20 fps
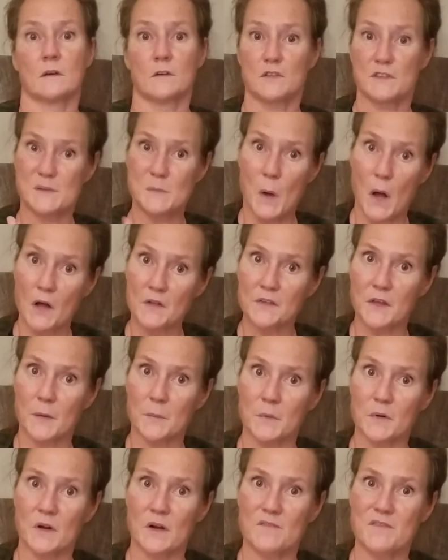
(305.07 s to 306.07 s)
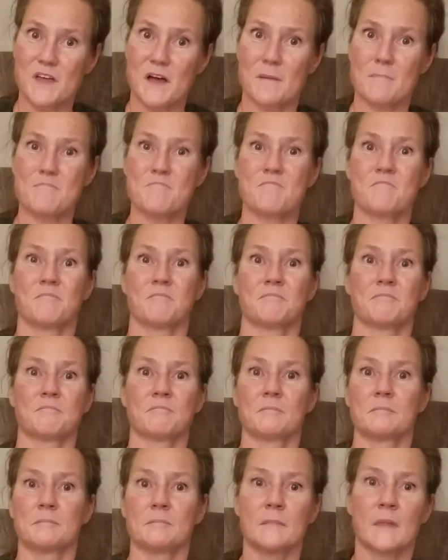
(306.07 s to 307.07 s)
small number of them,
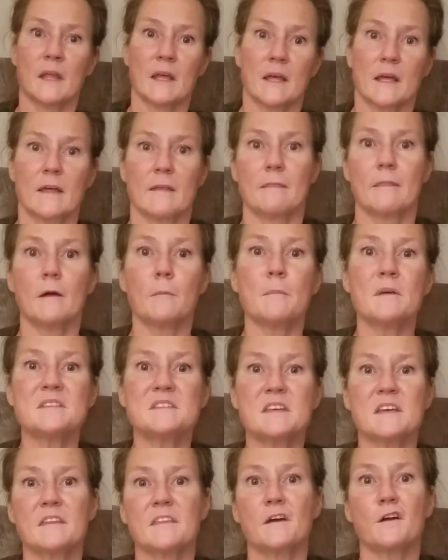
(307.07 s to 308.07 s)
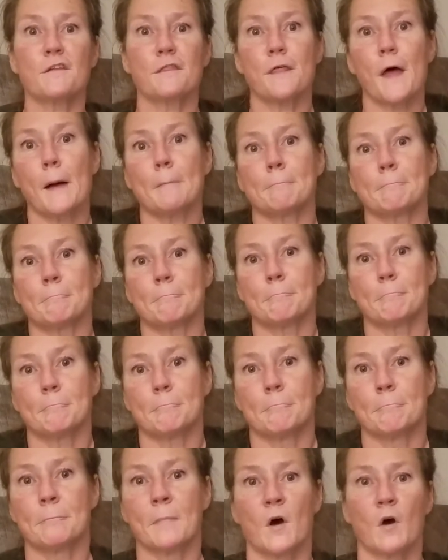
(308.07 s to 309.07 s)
they're missing their thumb,
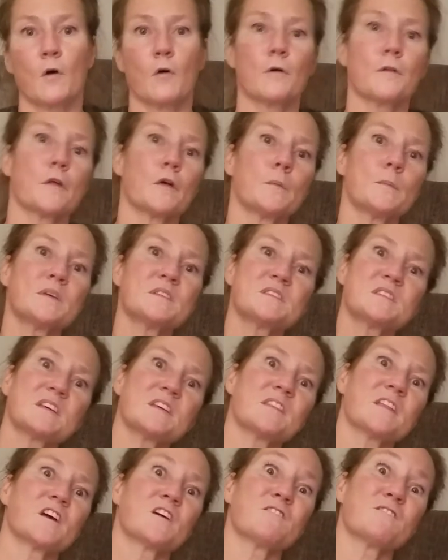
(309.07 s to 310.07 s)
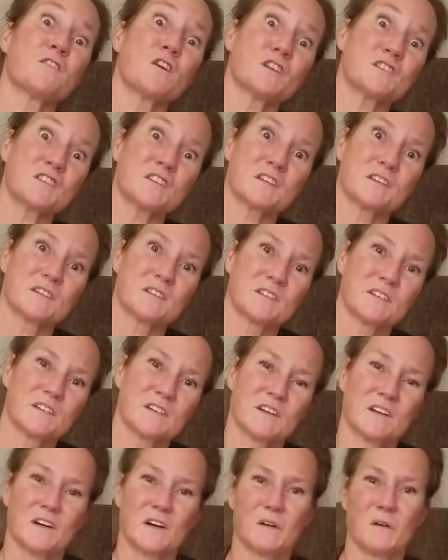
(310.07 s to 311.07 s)
or they're missing their foot,
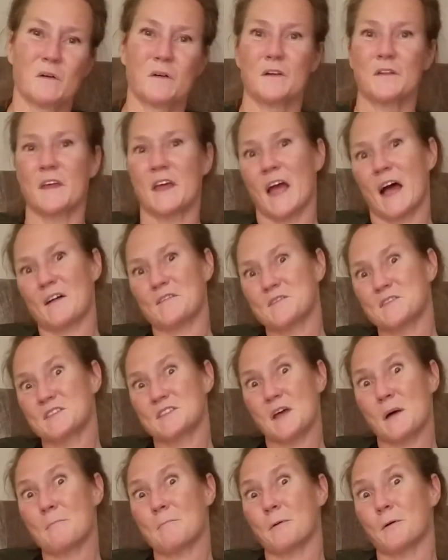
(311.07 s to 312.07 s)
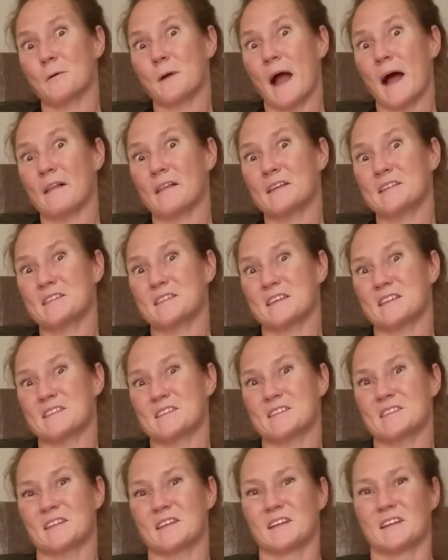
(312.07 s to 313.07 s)
or they have some
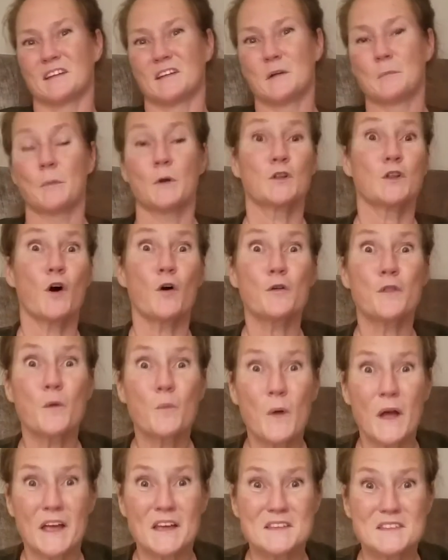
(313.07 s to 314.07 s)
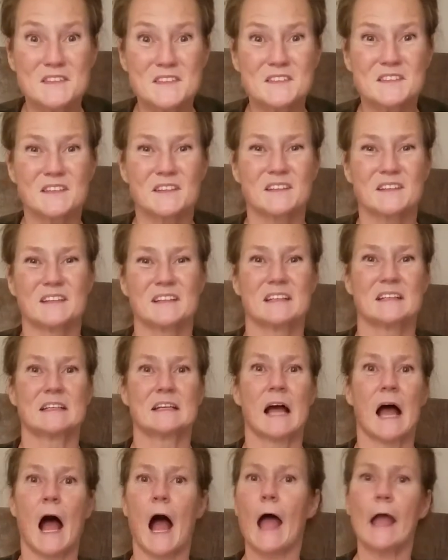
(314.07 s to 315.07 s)
paralysis below the waist.
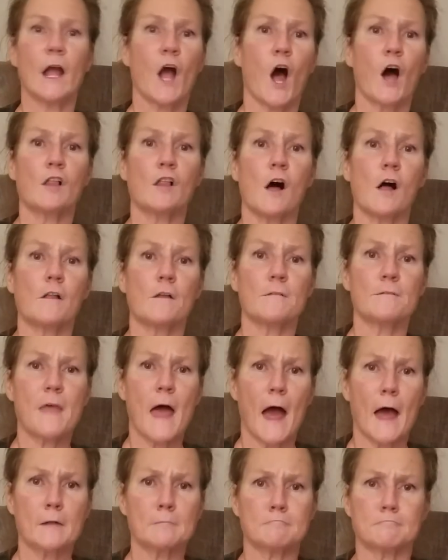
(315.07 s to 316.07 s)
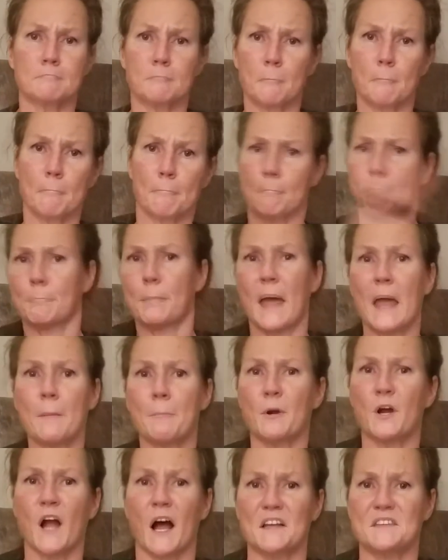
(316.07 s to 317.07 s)
I call all of that
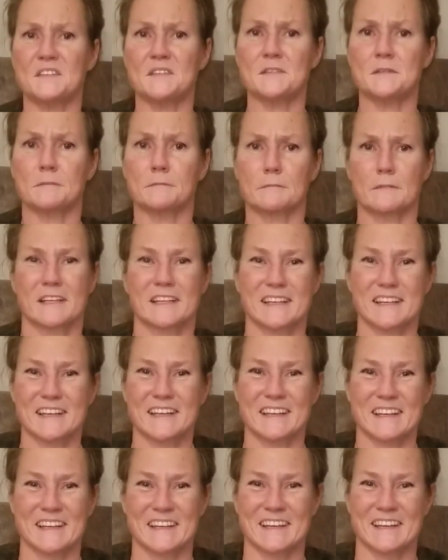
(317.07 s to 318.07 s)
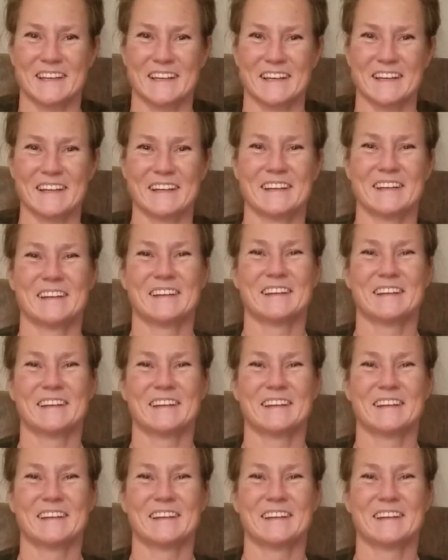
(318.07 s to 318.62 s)
paper cuts. There